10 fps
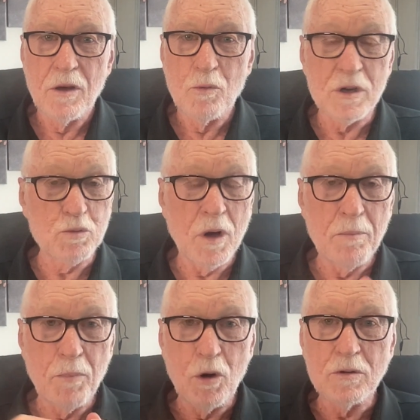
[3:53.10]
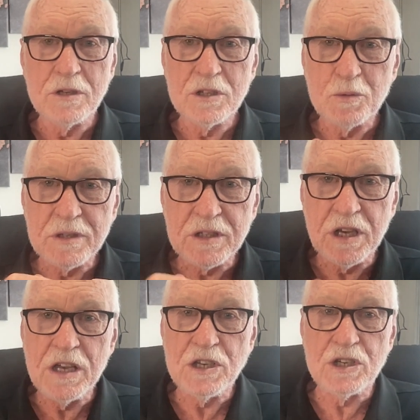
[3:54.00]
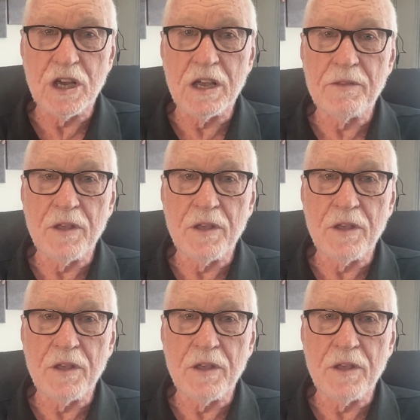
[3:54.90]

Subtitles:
was what Moses was teaching